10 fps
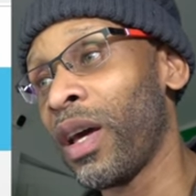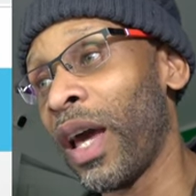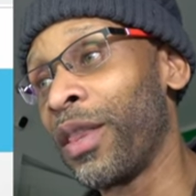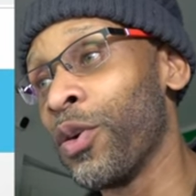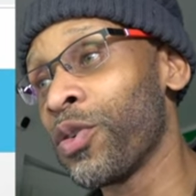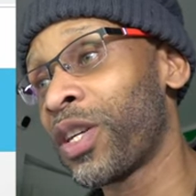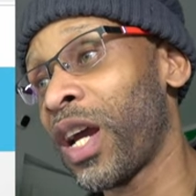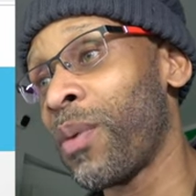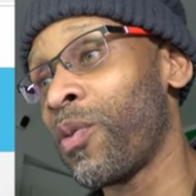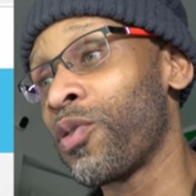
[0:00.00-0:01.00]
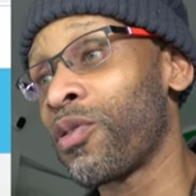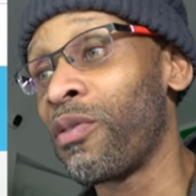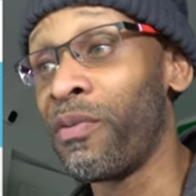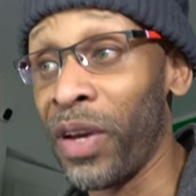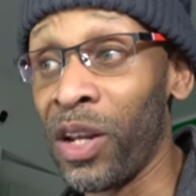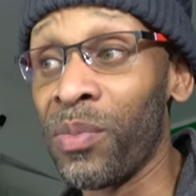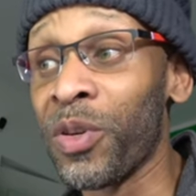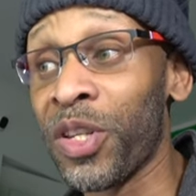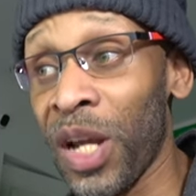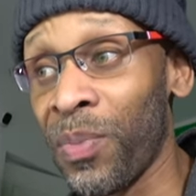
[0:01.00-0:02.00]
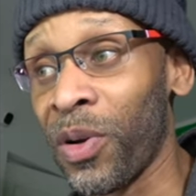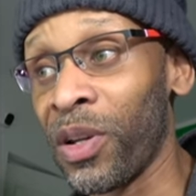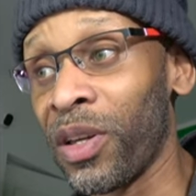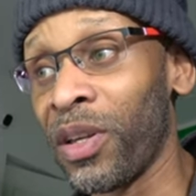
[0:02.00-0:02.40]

And those cameras are available separately.